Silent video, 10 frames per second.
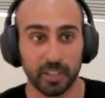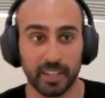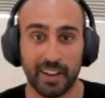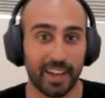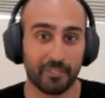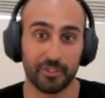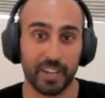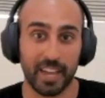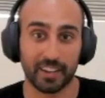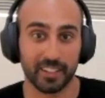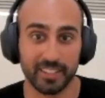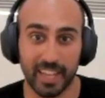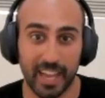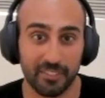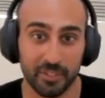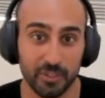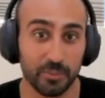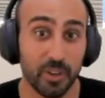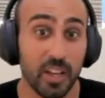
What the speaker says: And now I have 3 analysts that have to